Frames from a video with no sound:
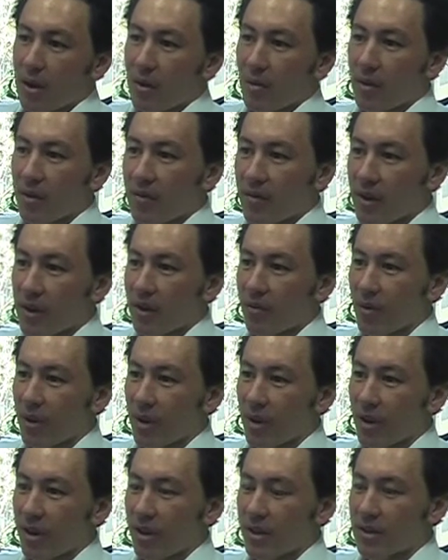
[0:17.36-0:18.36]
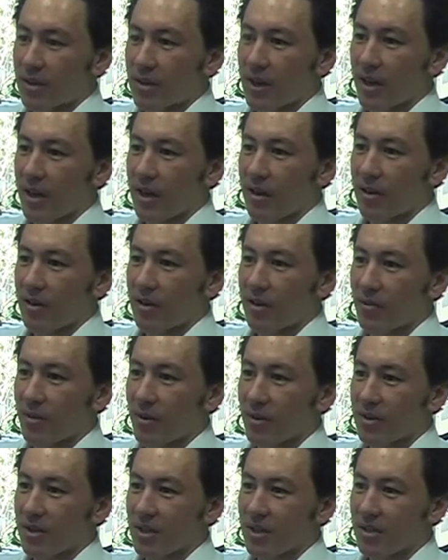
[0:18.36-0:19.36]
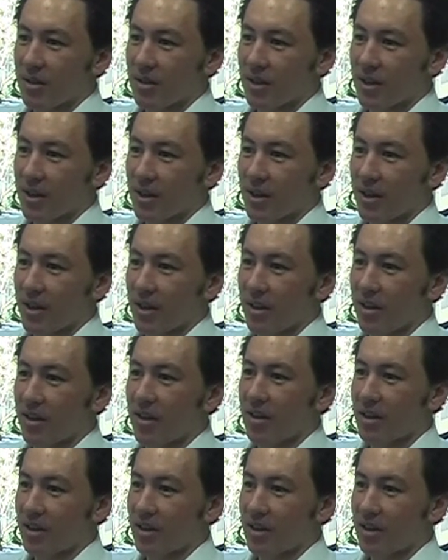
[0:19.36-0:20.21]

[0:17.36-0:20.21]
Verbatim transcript: We figured if we can understand where it sits on the DNA,